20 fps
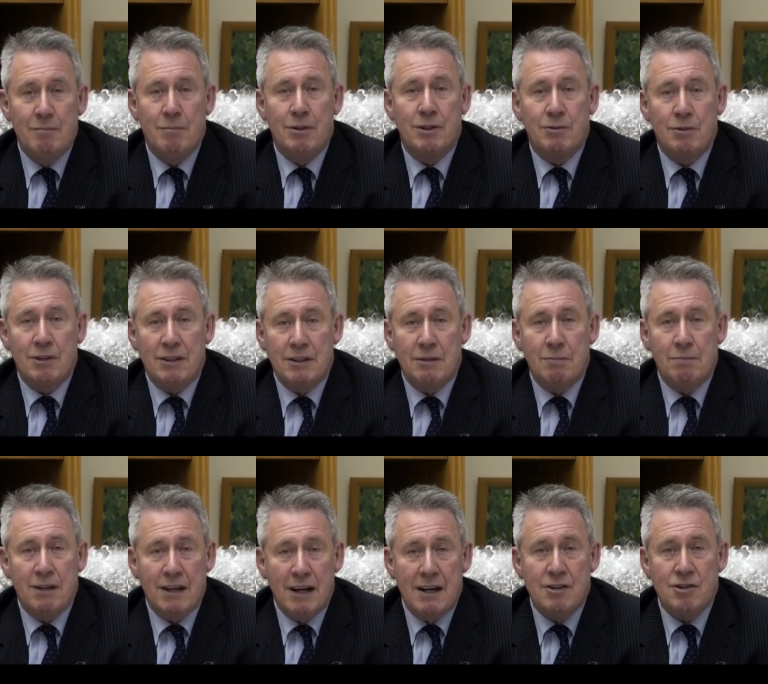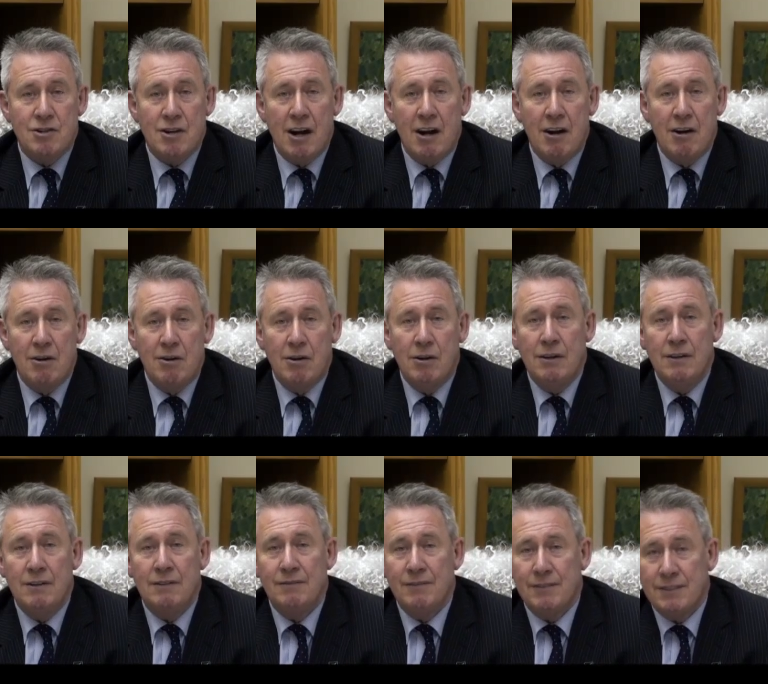between the
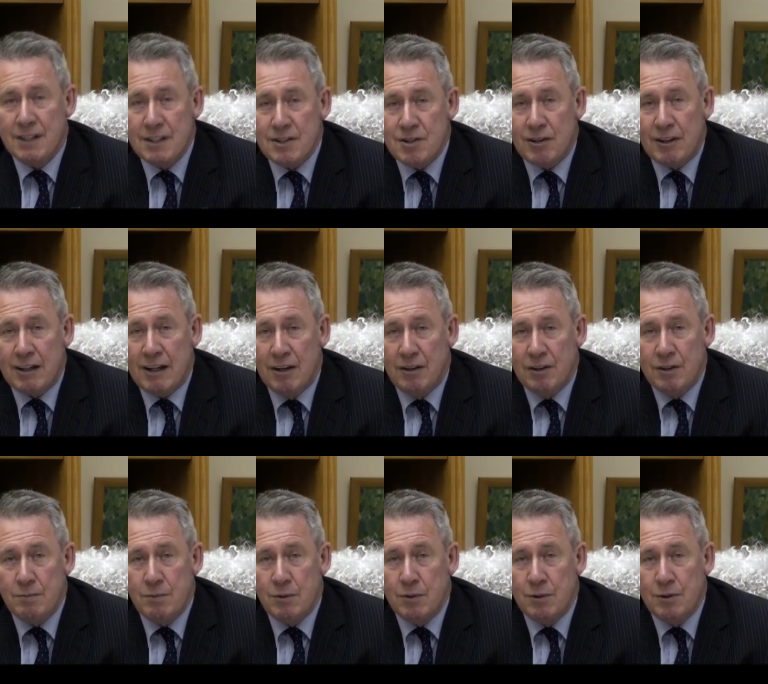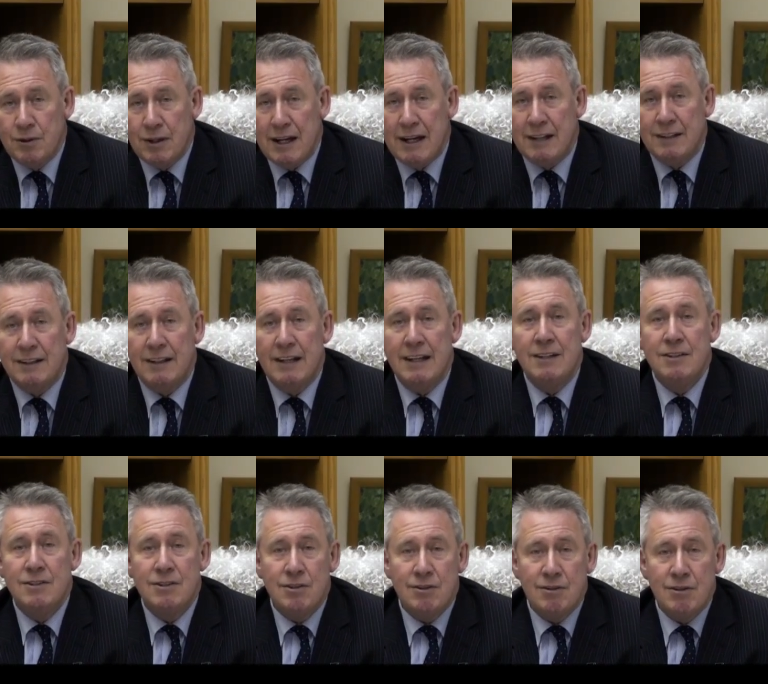PHO, District Health Board, and the
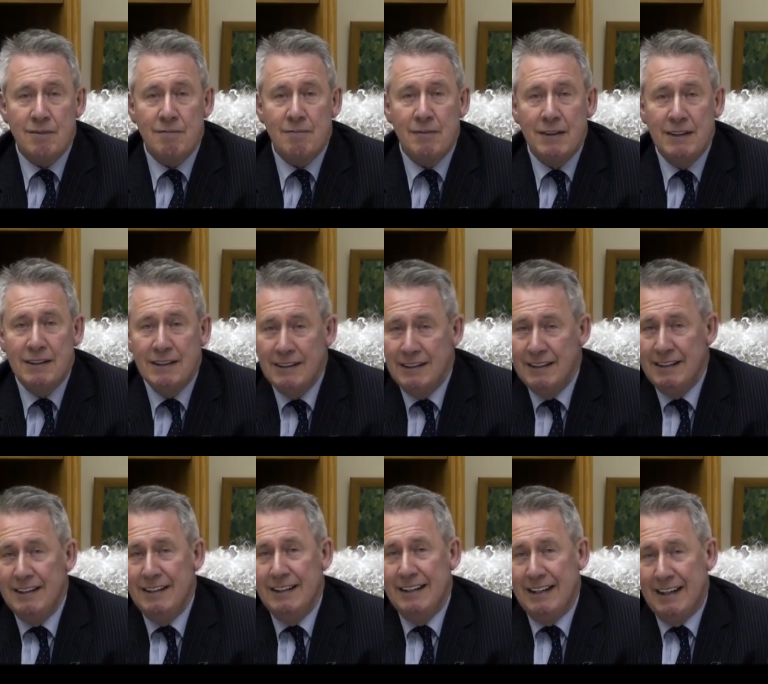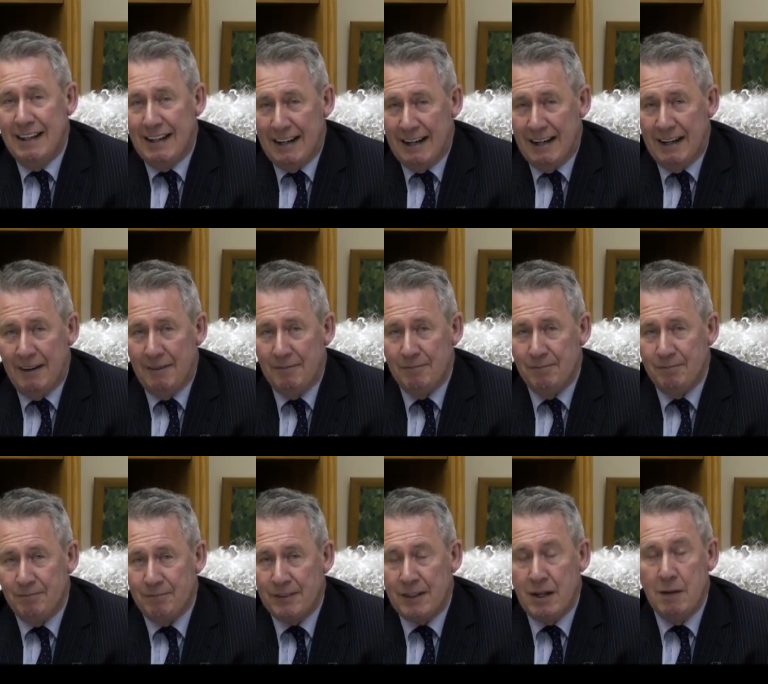interim
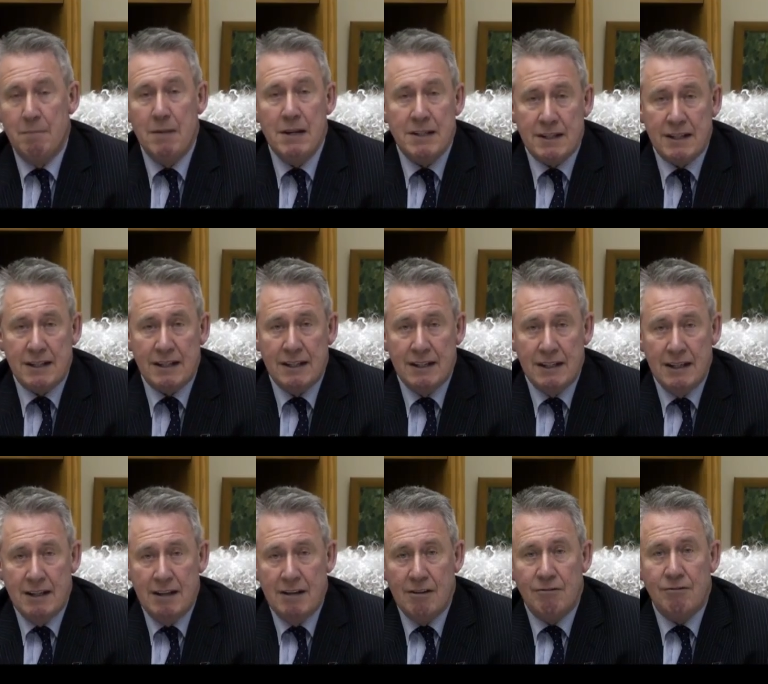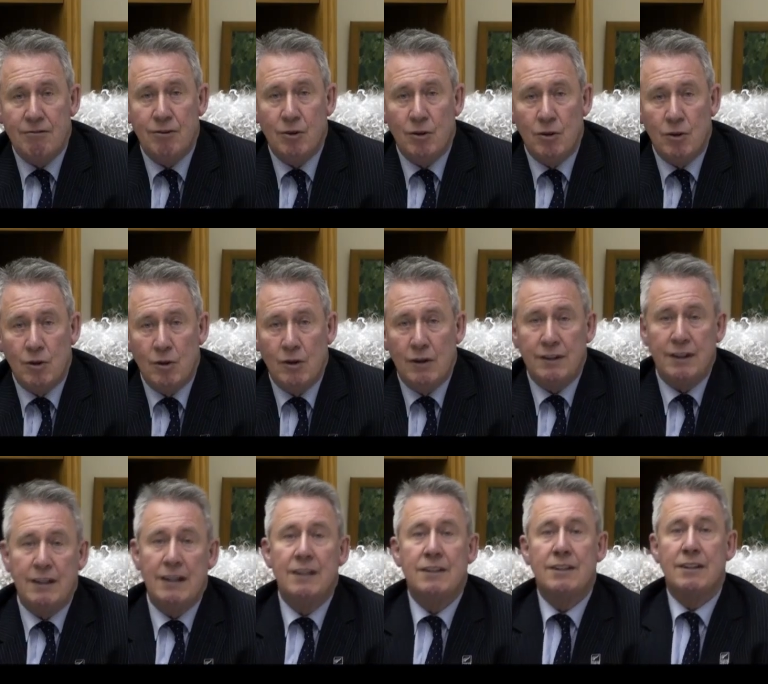um, committee for
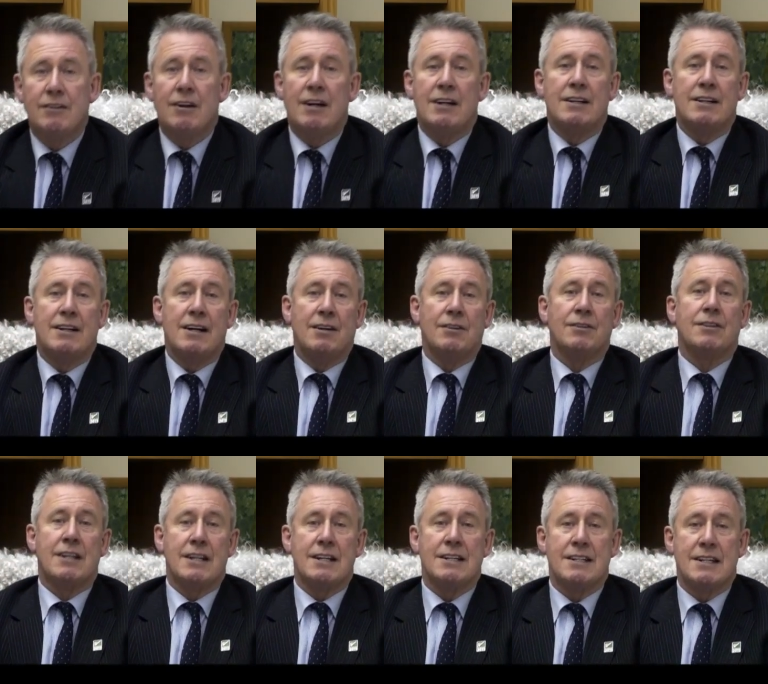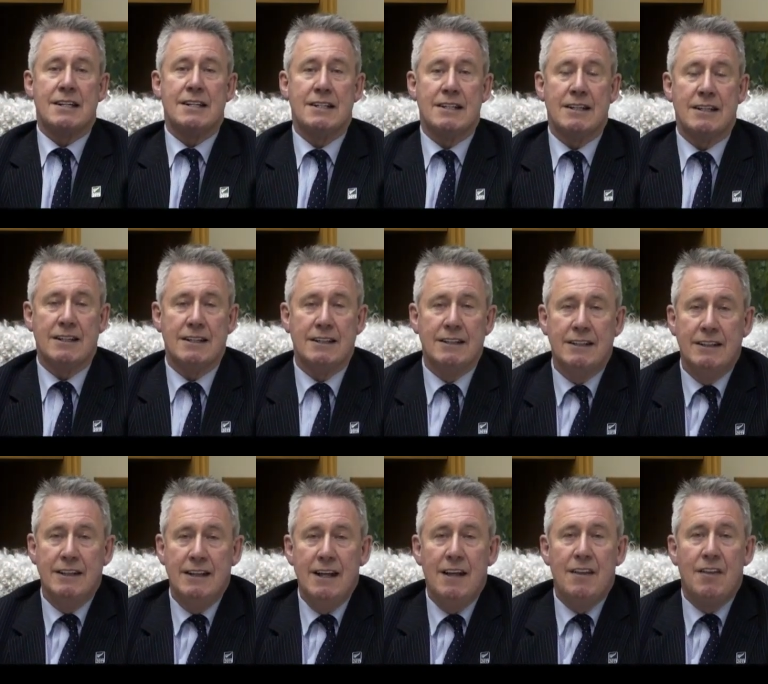the Integrated Healthcare Centre.
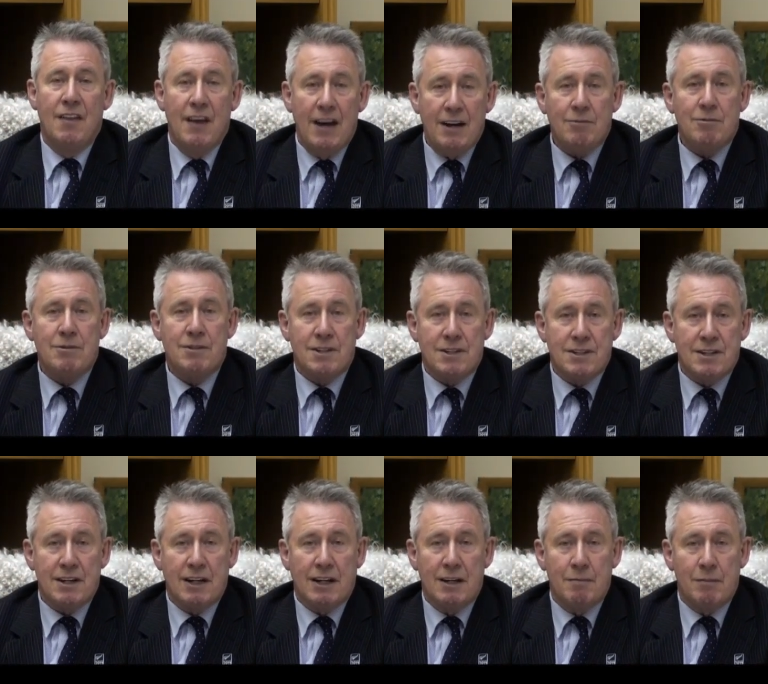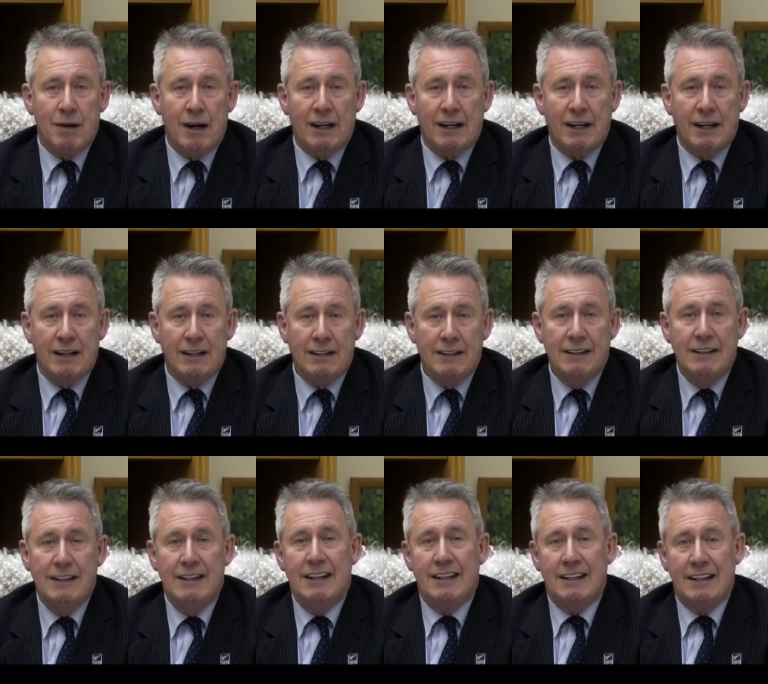That was the circuit breaker
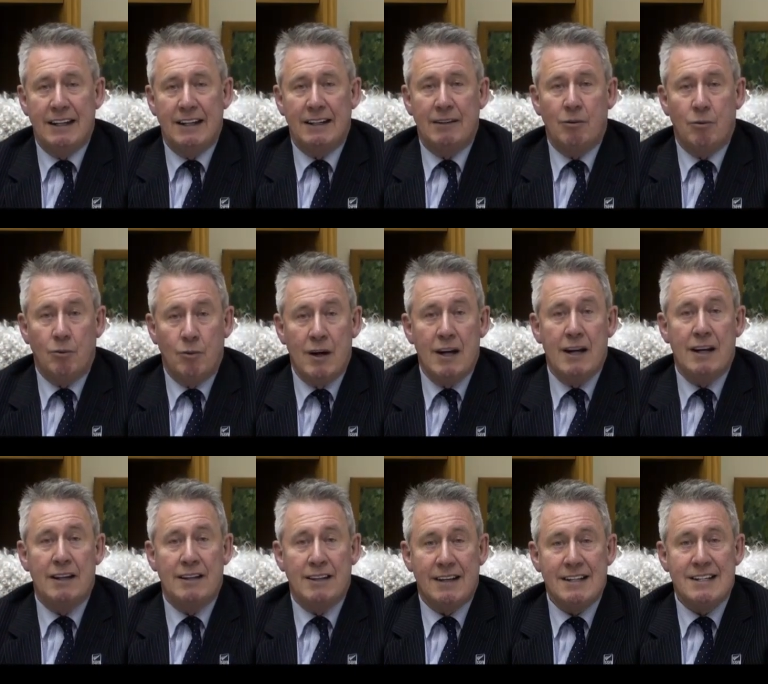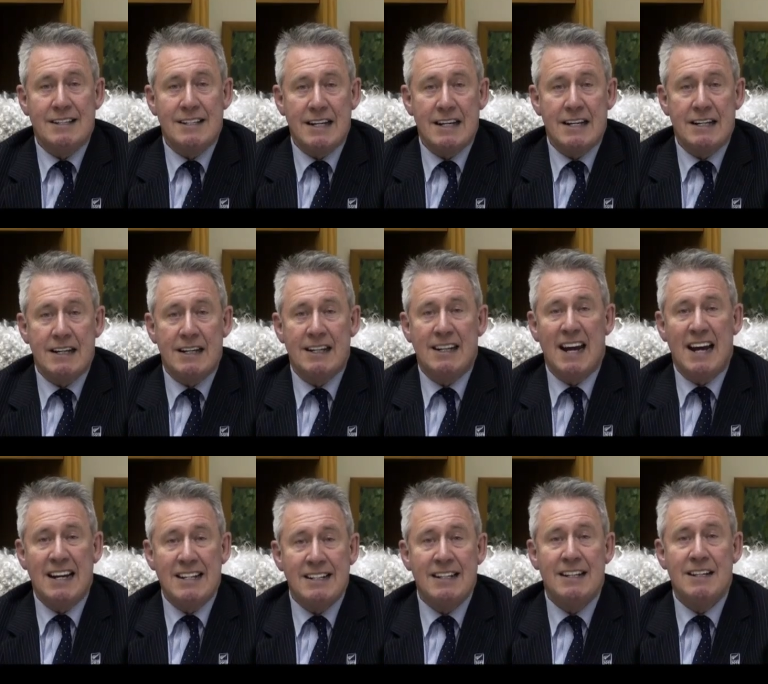that where they said in
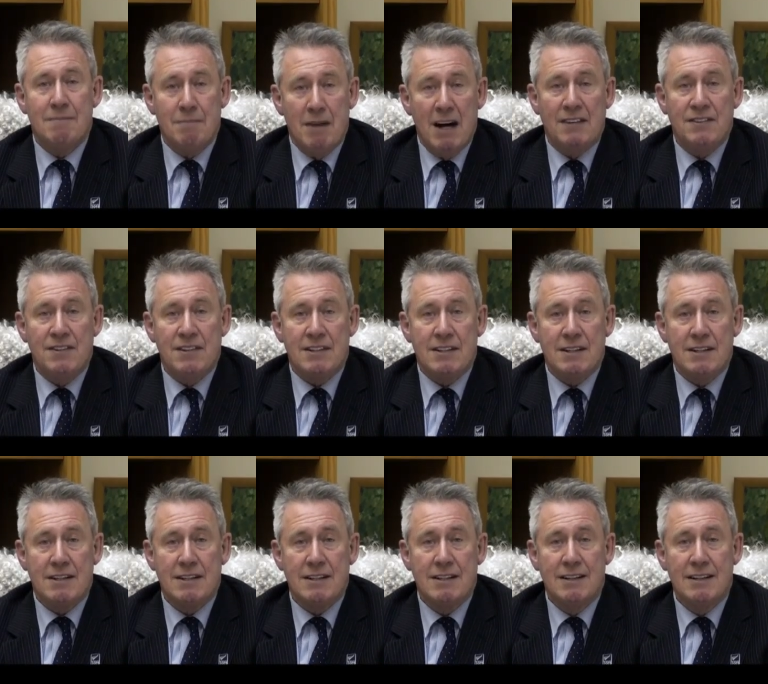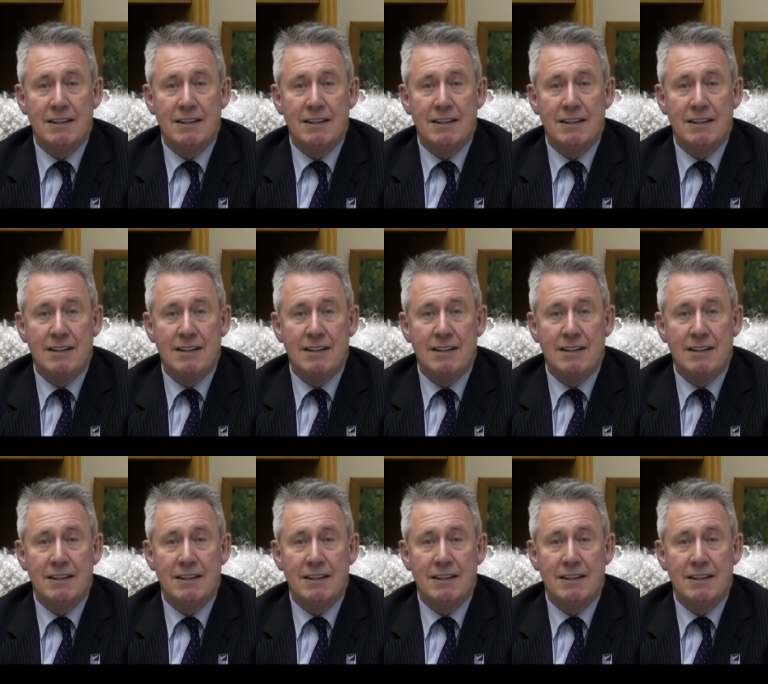18 months